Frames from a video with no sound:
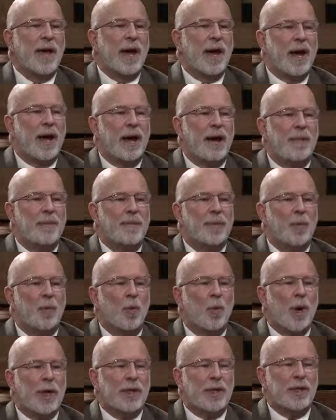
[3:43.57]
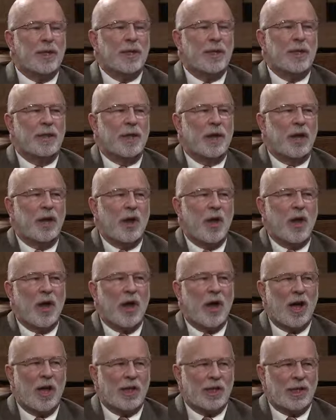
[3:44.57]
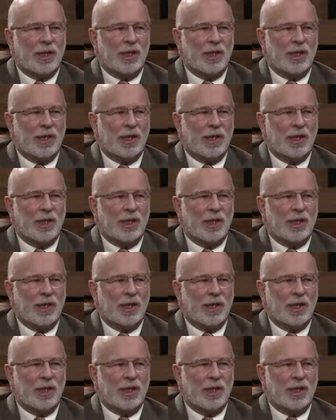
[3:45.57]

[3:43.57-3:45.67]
uh, what the laws